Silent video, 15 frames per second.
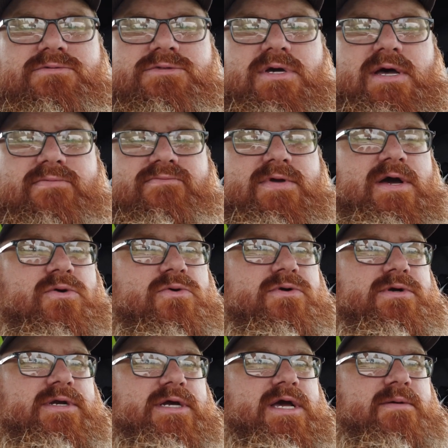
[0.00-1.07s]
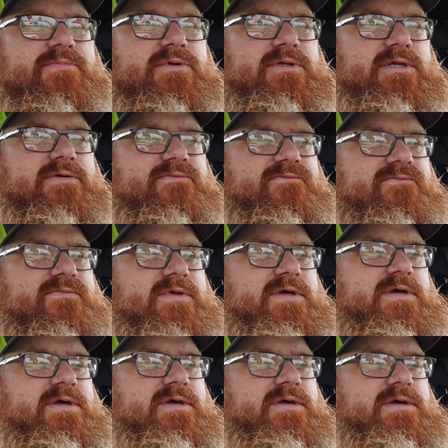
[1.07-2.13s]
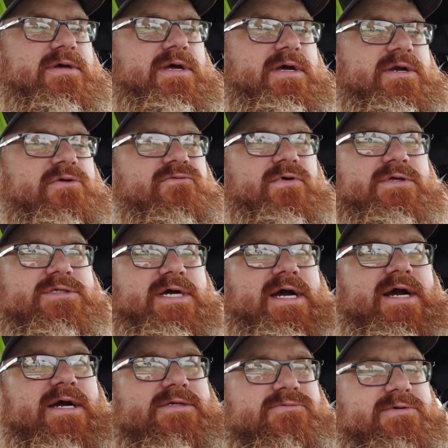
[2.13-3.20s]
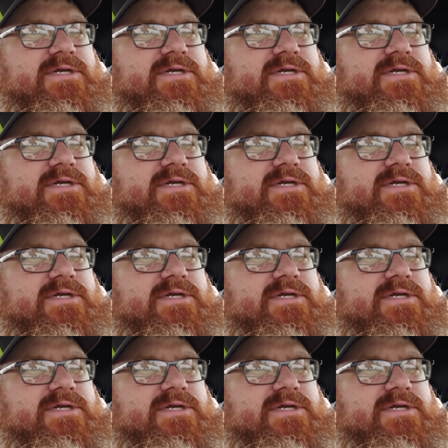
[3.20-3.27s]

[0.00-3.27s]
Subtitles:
So I ordered a couple of new front tires.